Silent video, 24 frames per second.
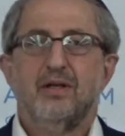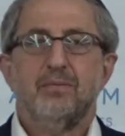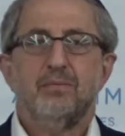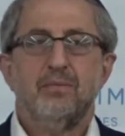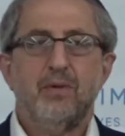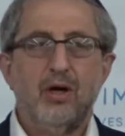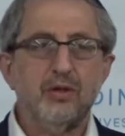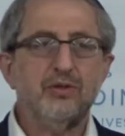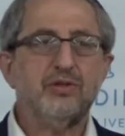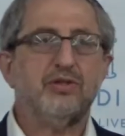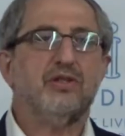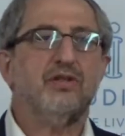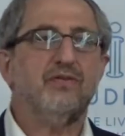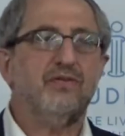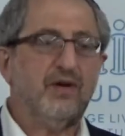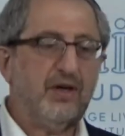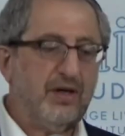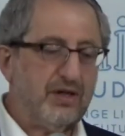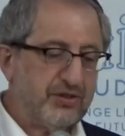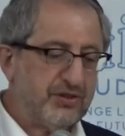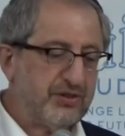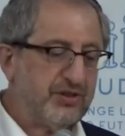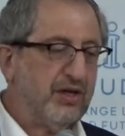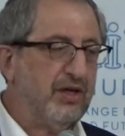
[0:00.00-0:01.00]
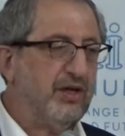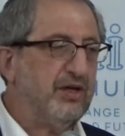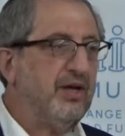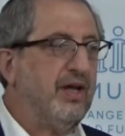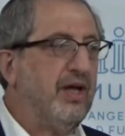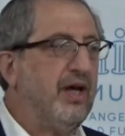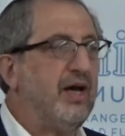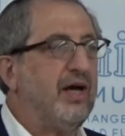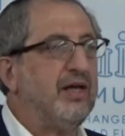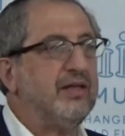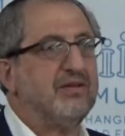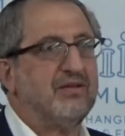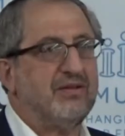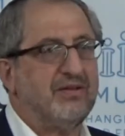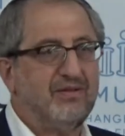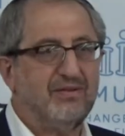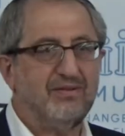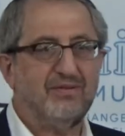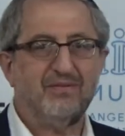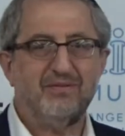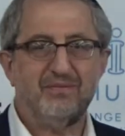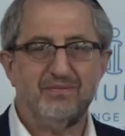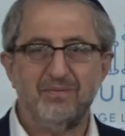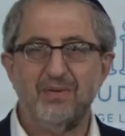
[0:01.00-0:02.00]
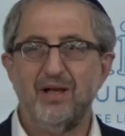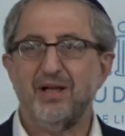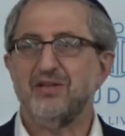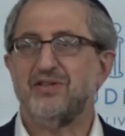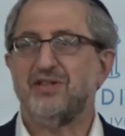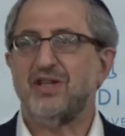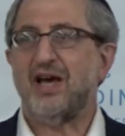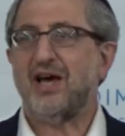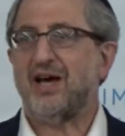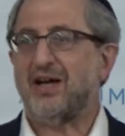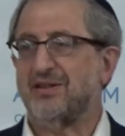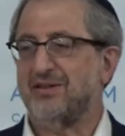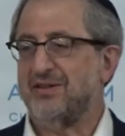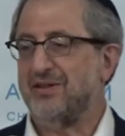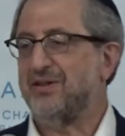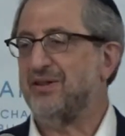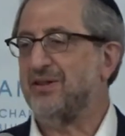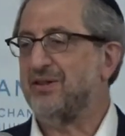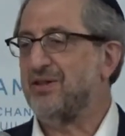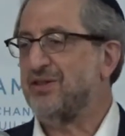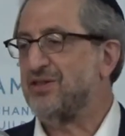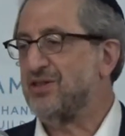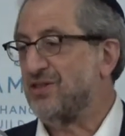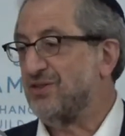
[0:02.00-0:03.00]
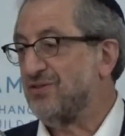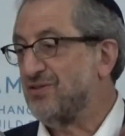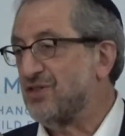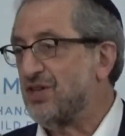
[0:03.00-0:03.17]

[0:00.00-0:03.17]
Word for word: most of us are not Mel Zachter,